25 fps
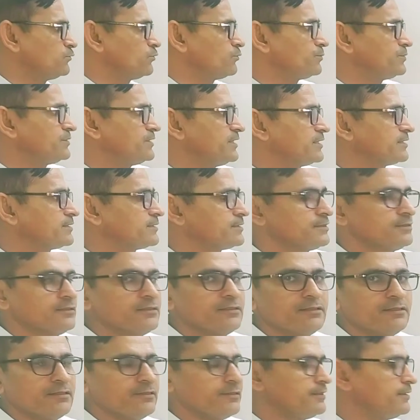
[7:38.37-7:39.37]
object
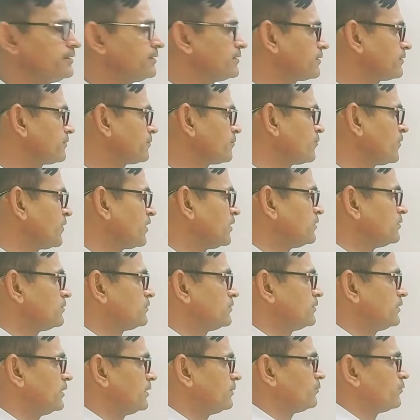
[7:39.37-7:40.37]
here.
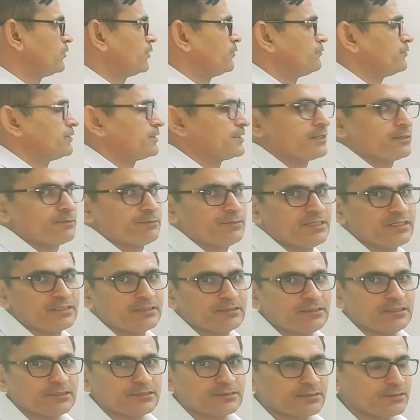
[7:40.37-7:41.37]
Same way we can
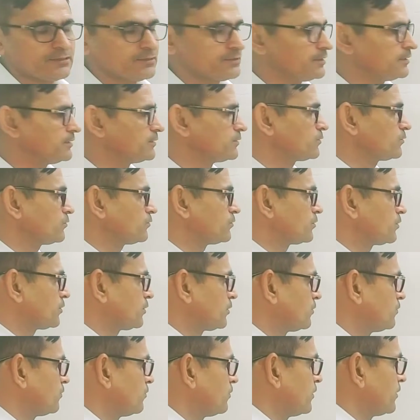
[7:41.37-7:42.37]
make the sentence on
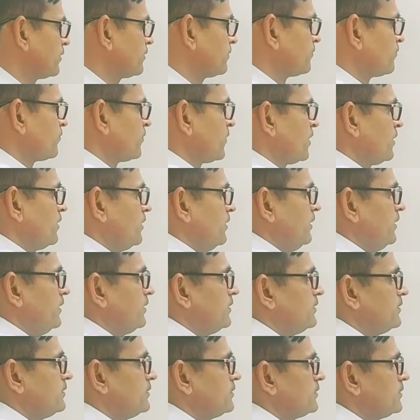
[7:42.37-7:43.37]
singular.
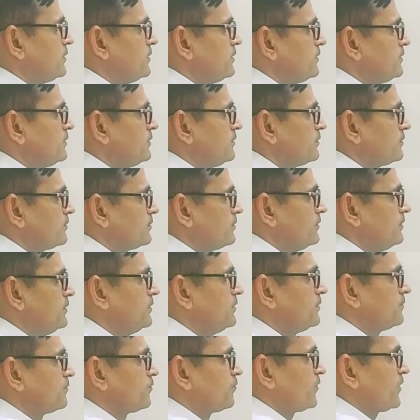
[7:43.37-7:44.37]
And he said
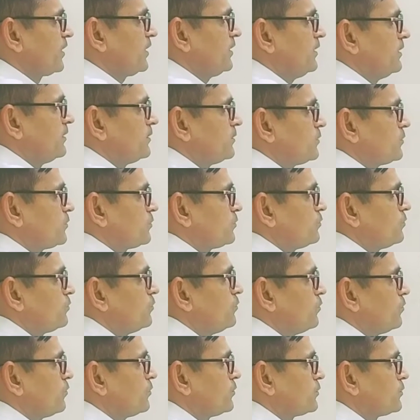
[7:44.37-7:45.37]
he has two